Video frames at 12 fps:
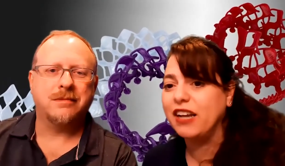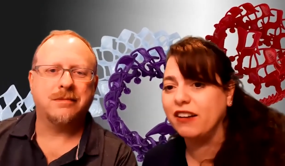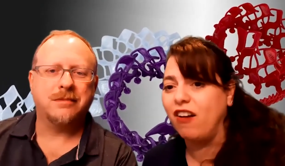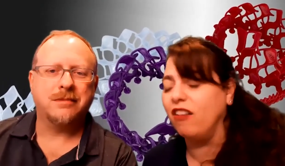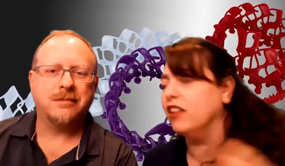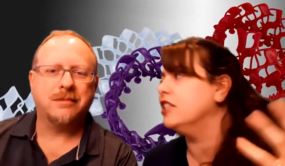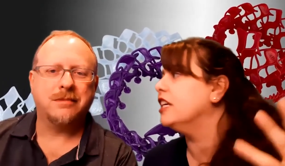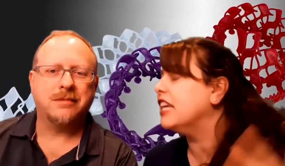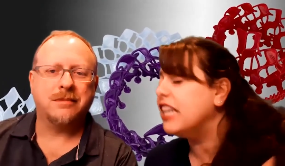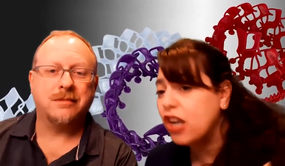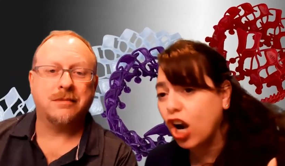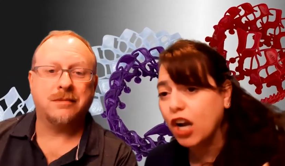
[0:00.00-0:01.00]
Speaker 1: technology
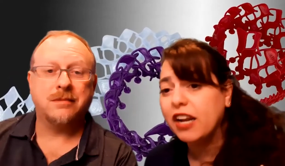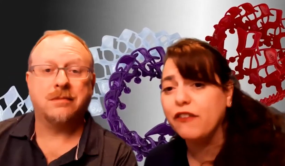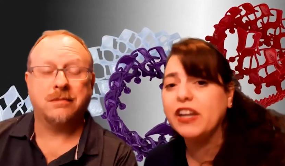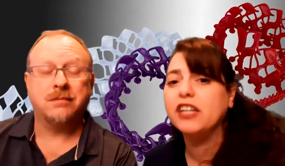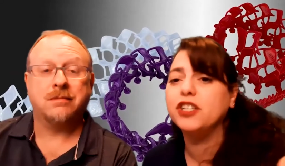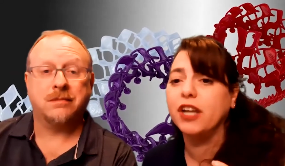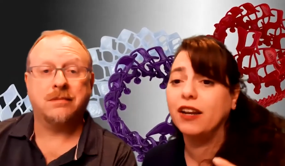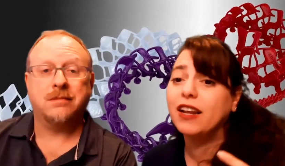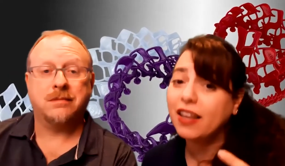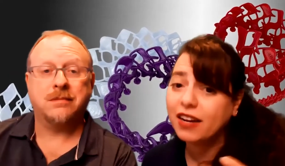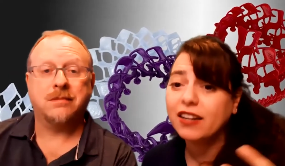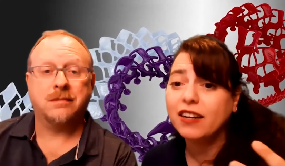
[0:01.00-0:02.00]
in our innovation
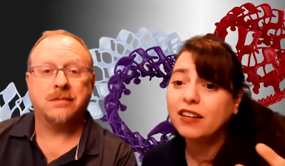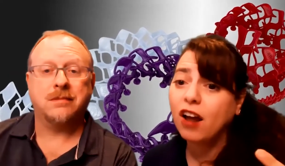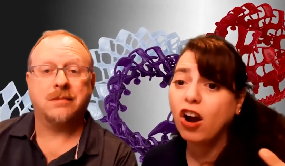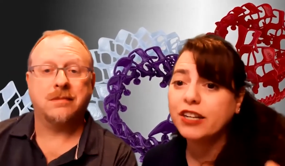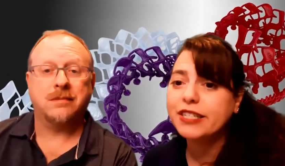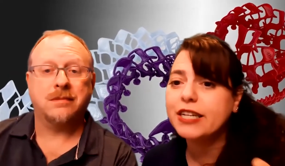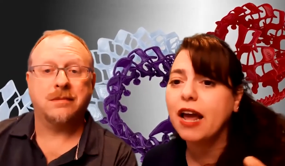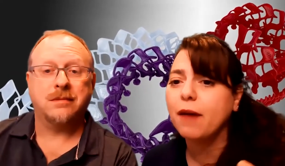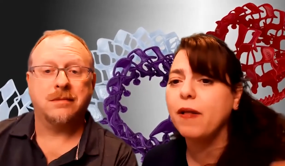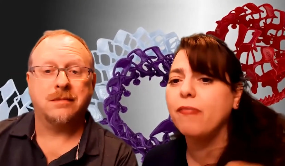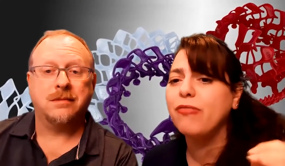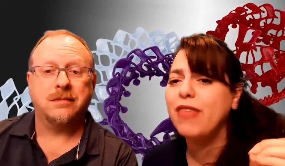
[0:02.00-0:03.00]
and in our
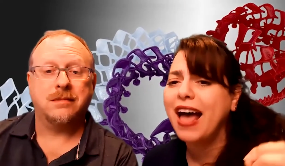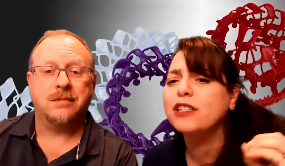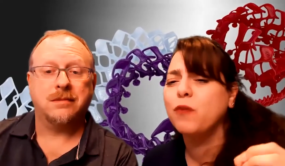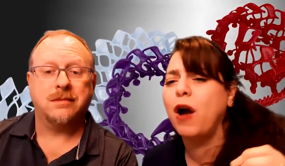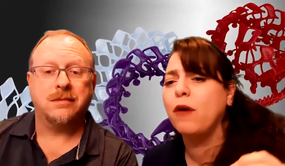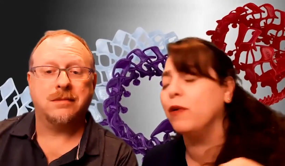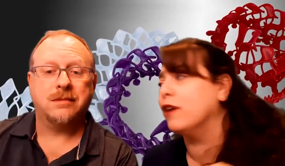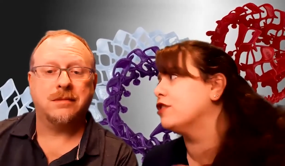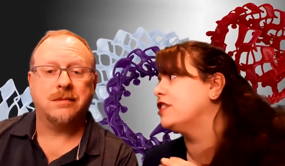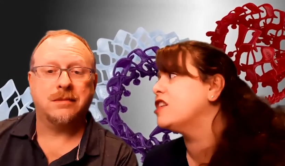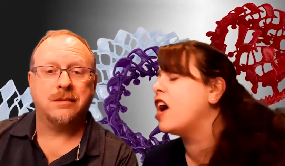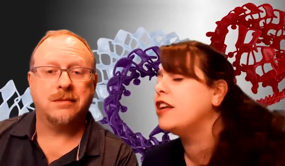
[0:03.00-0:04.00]
stem and that's why we're
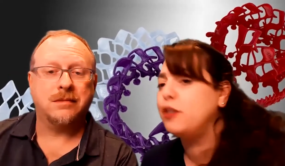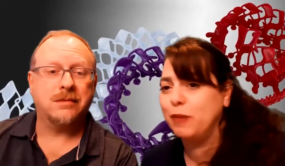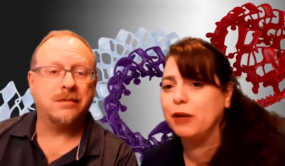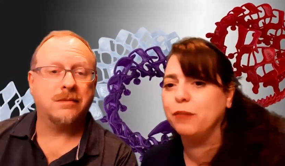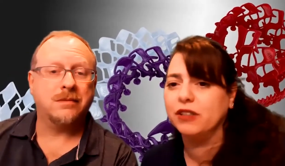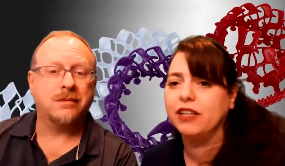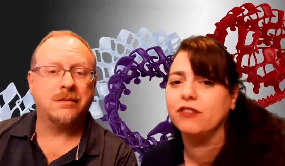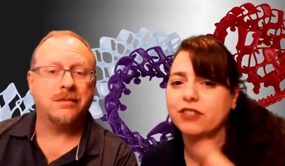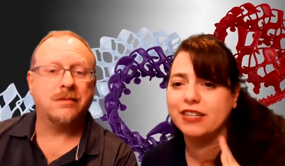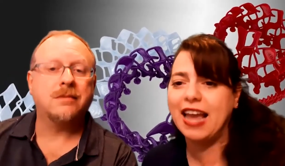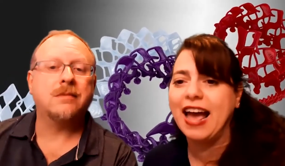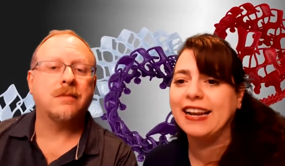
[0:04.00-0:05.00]
such big
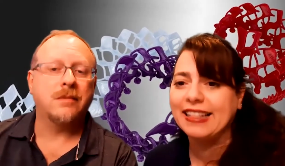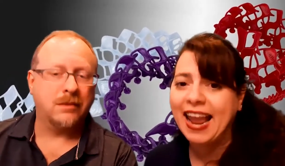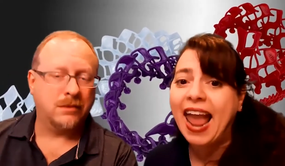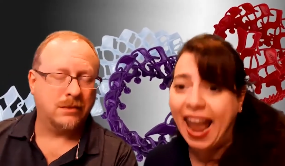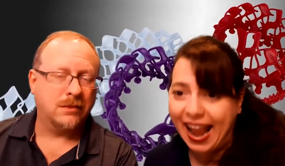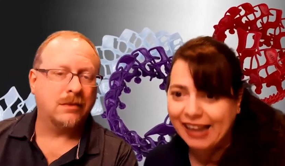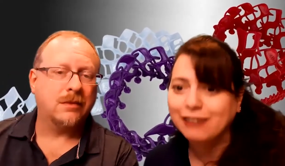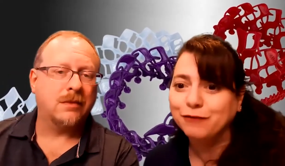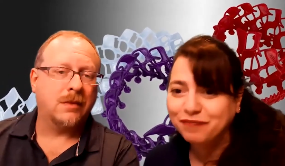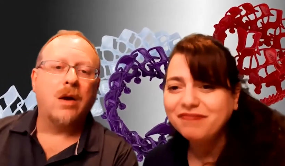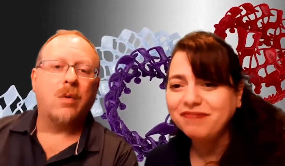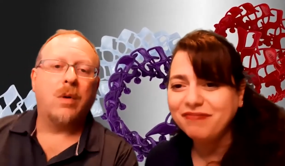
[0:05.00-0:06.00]
believers in adding the a
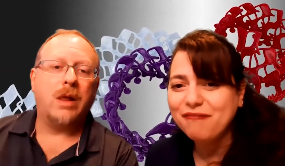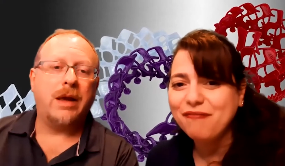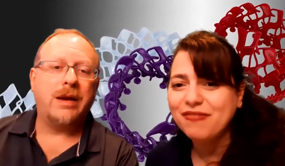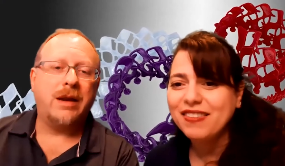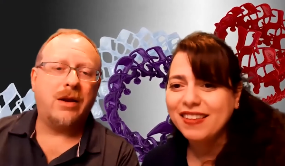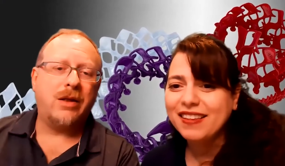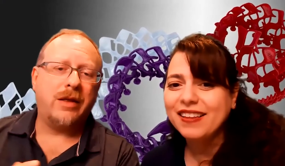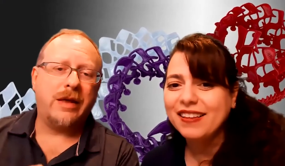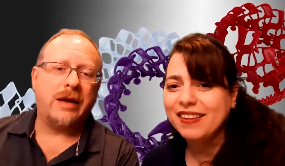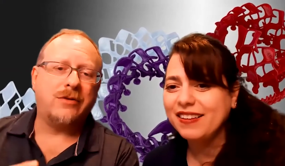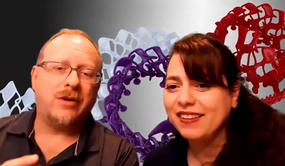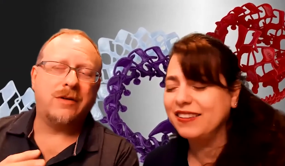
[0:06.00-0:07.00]
Speaker 2: well and not only
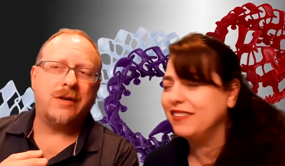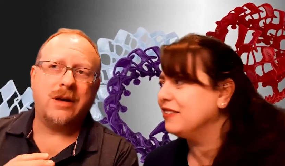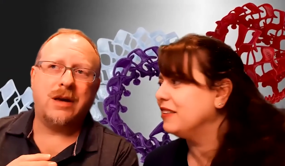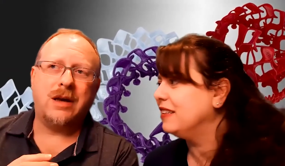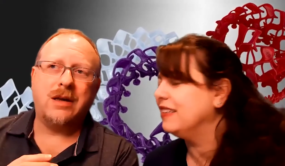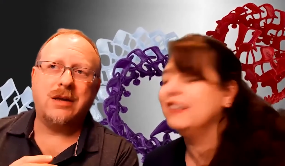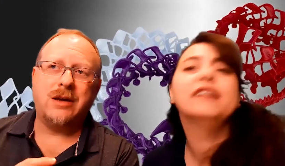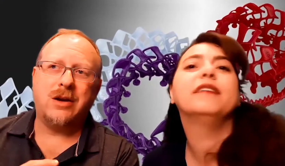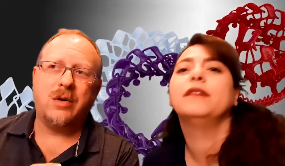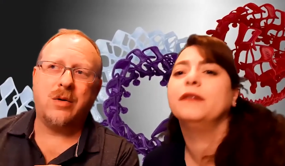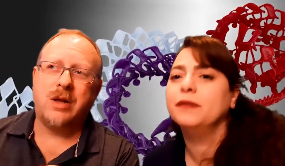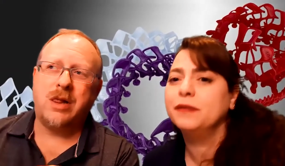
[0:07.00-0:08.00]
that tracy you
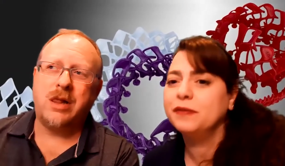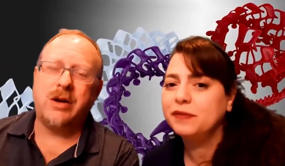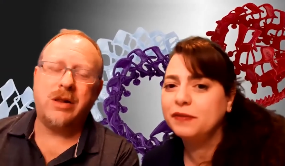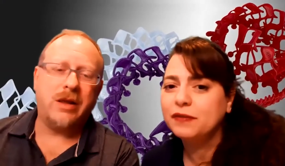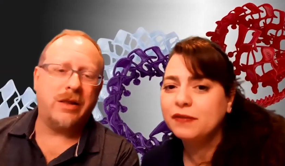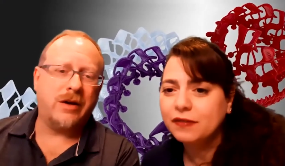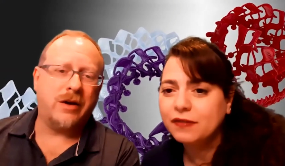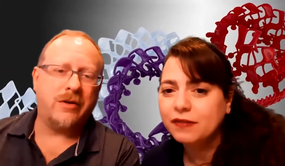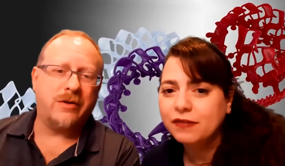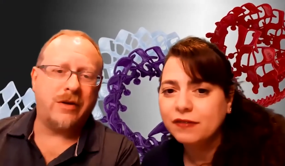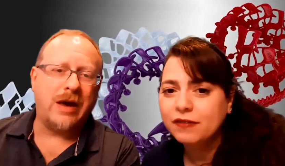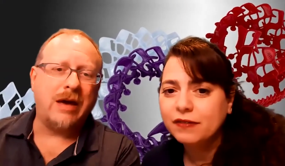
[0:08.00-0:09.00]
know clearly
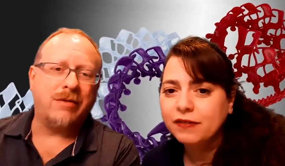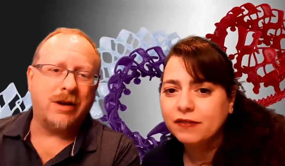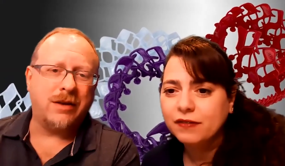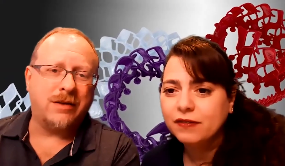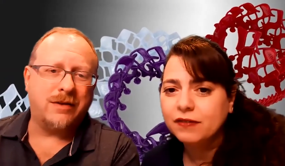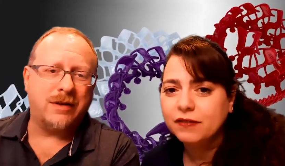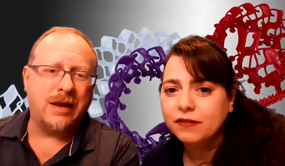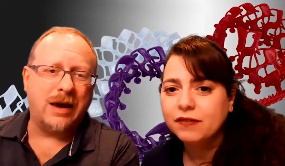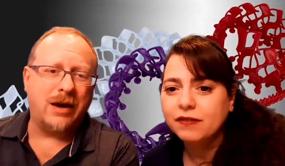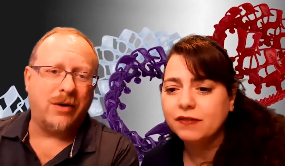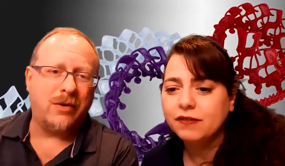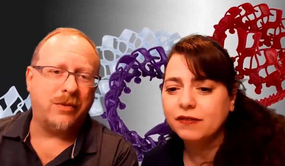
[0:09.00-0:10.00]
there's evidence
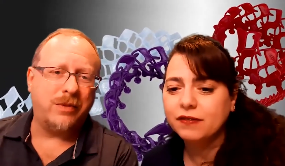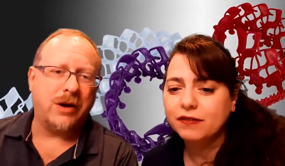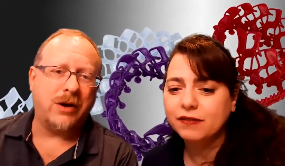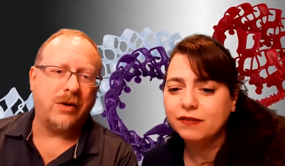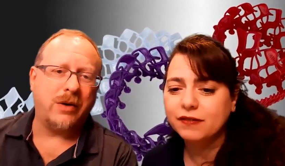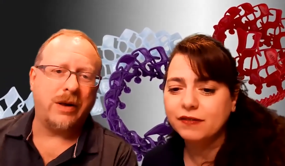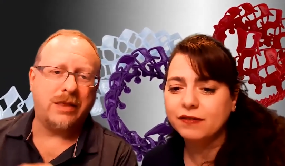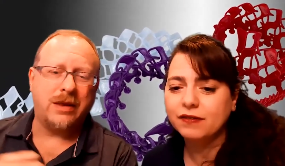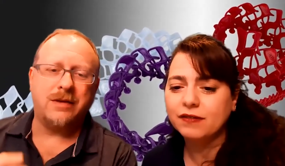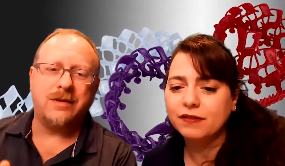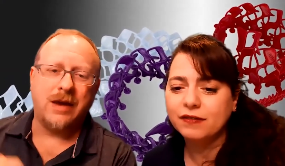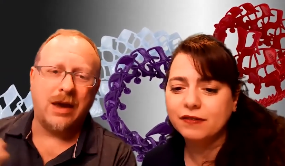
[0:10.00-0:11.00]
now you know at
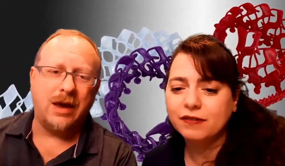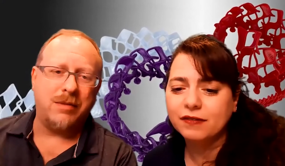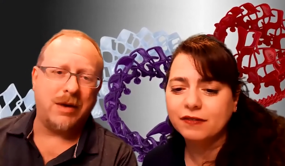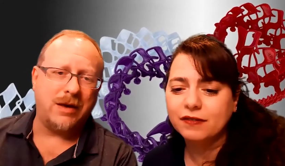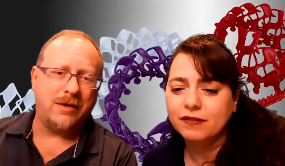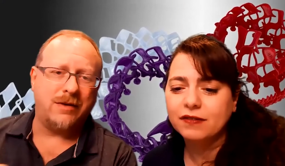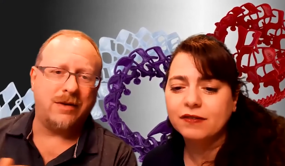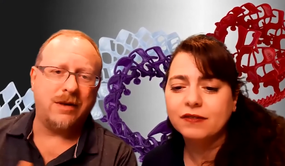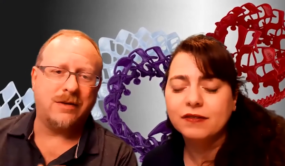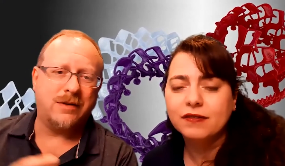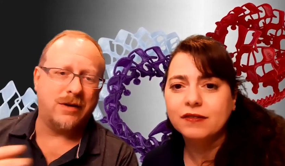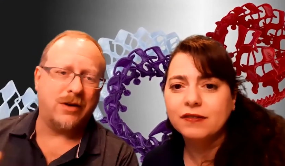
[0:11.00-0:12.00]
this time as this